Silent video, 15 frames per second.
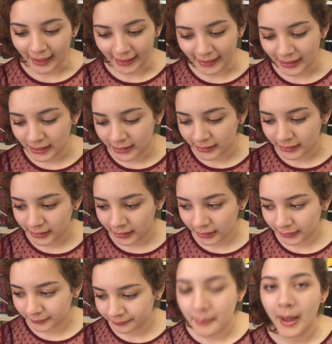and
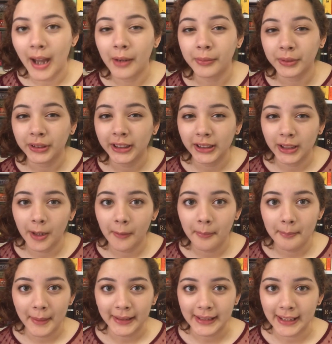I really love
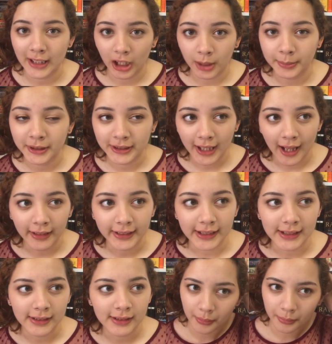Becky
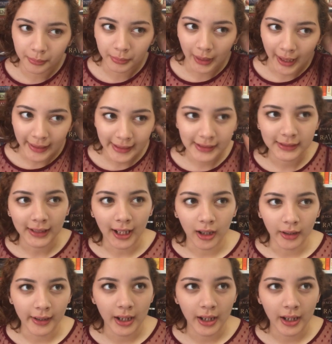Albertalli's writing style,